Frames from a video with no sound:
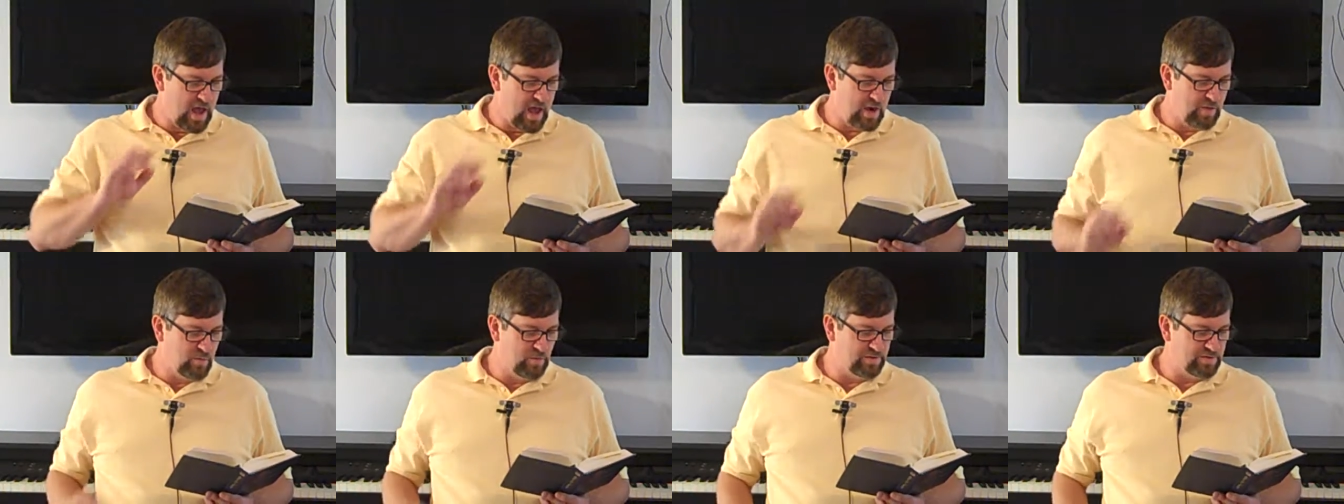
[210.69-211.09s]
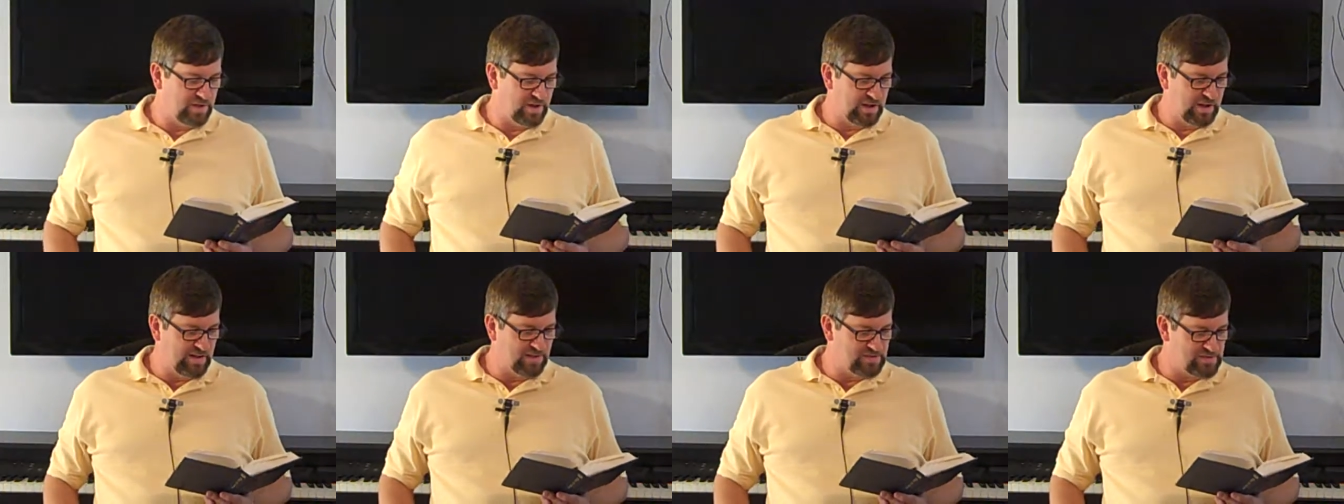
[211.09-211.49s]
and with
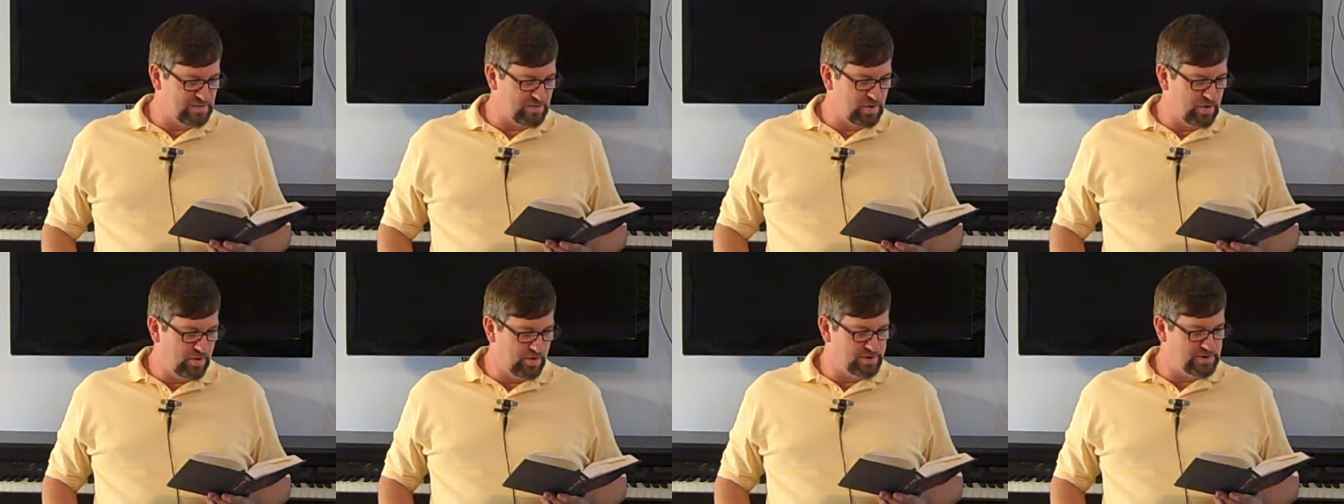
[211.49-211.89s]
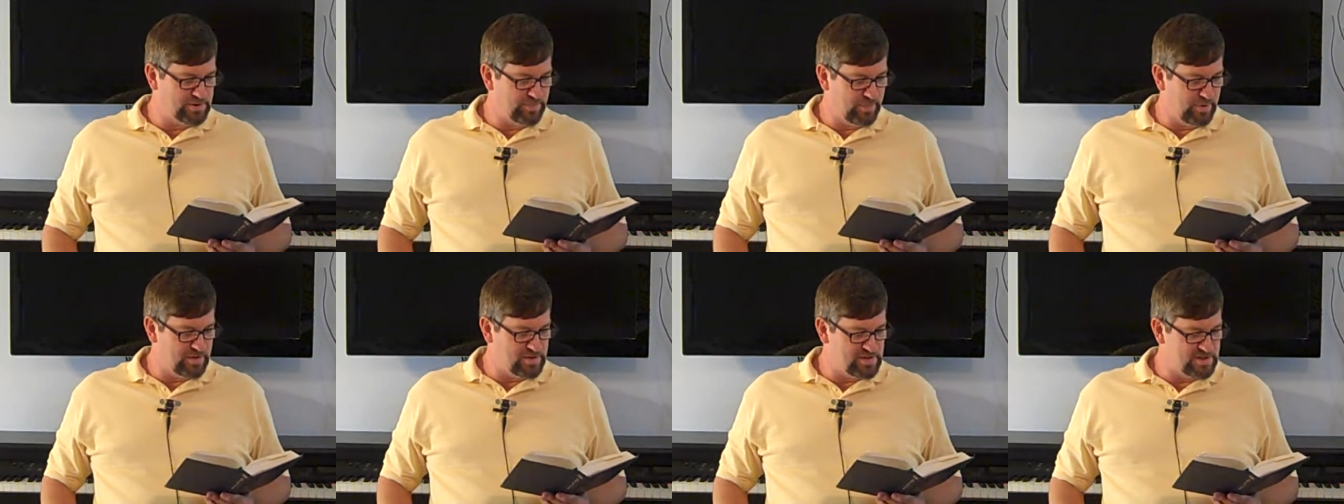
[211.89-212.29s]
the gifts of the Holy
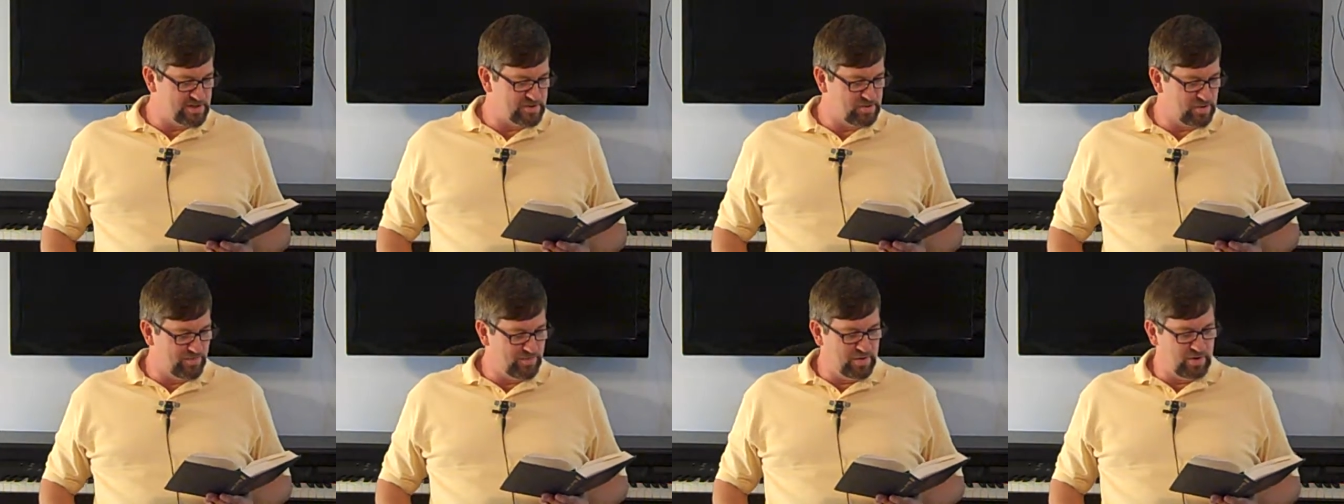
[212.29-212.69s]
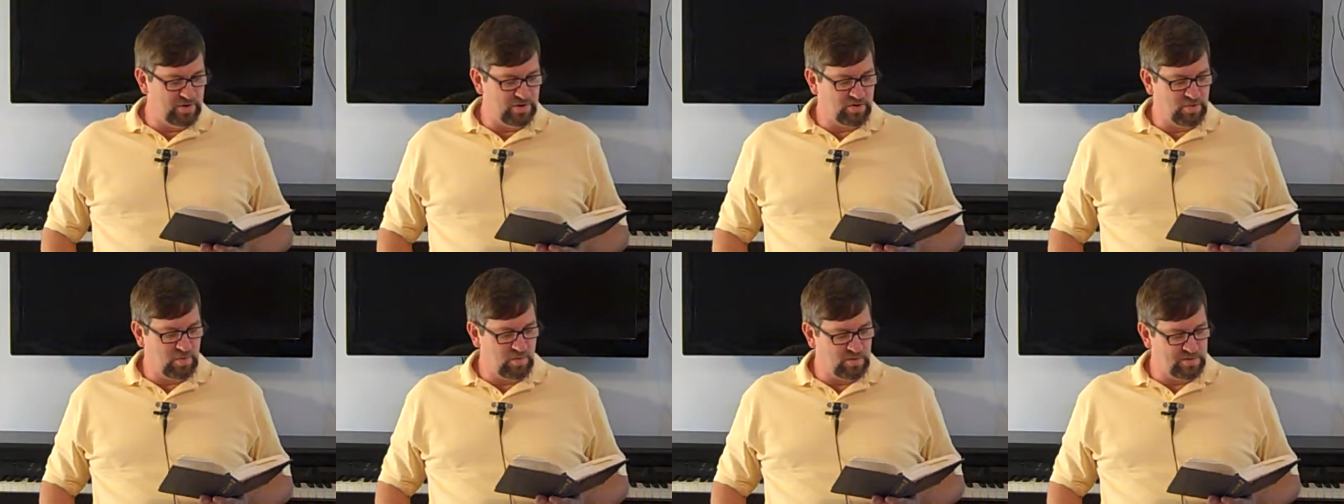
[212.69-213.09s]
Spirit
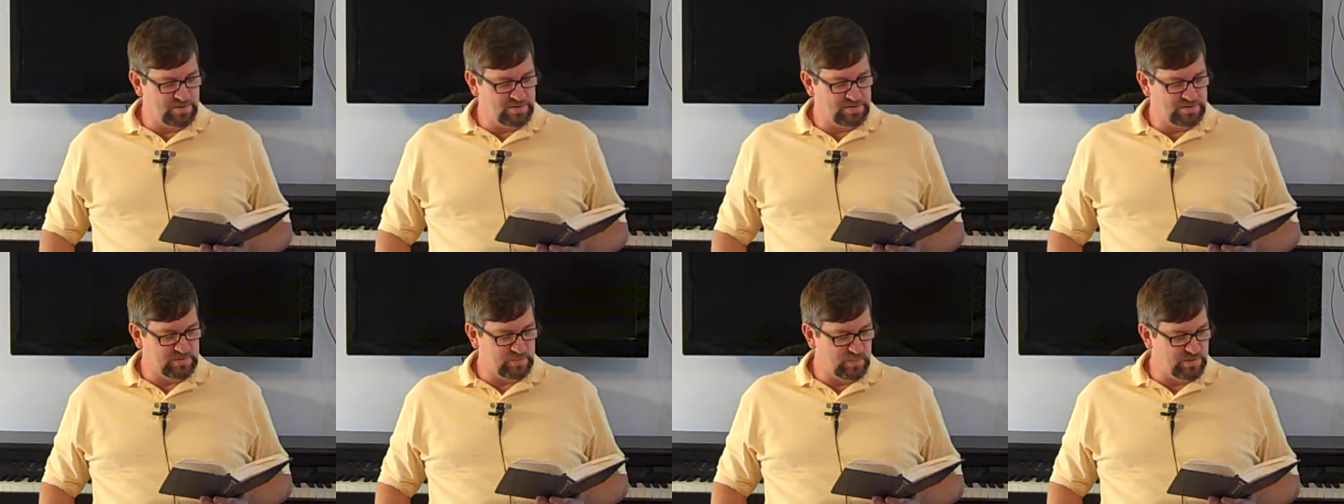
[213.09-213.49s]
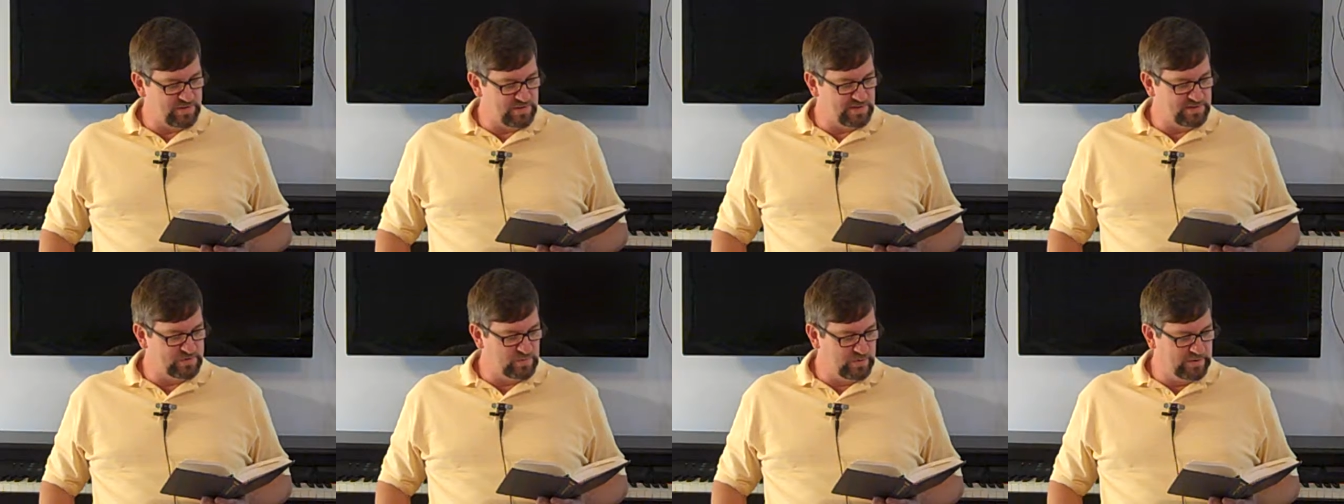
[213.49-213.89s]
distributed in accordance
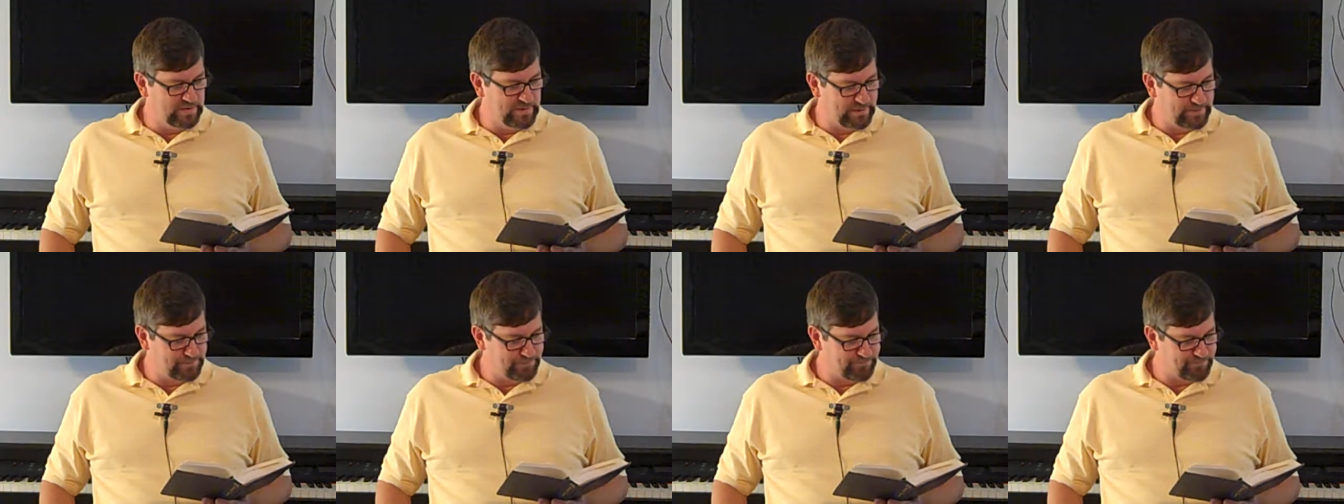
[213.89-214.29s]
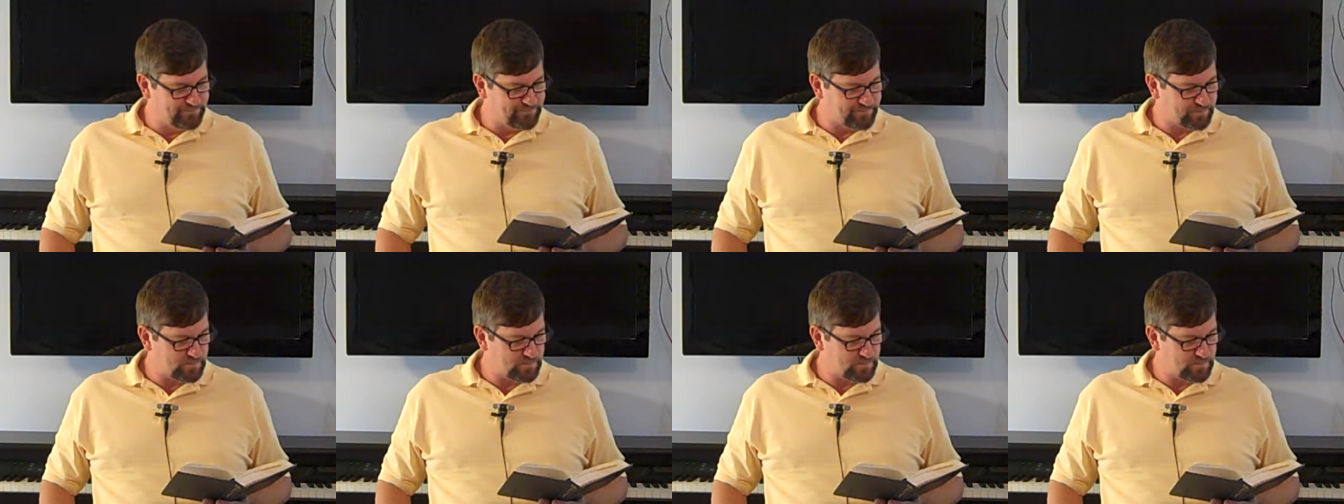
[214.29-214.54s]
with His will.